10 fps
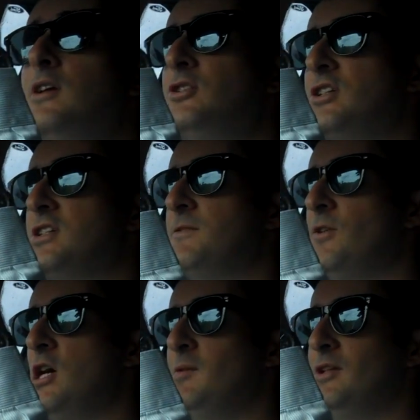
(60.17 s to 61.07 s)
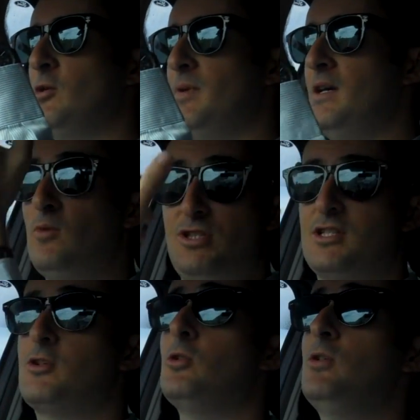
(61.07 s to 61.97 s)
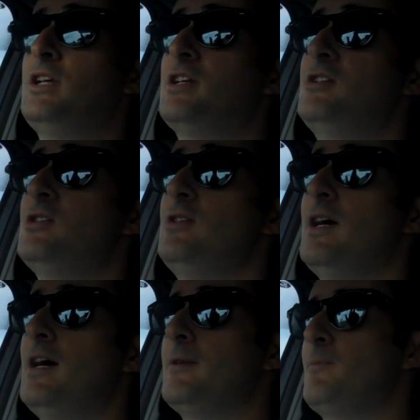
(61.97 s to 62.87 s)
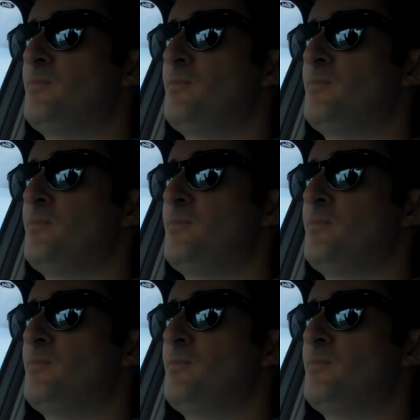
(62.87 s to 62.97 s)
adjust the volume a little bit, which is cool, you can do that.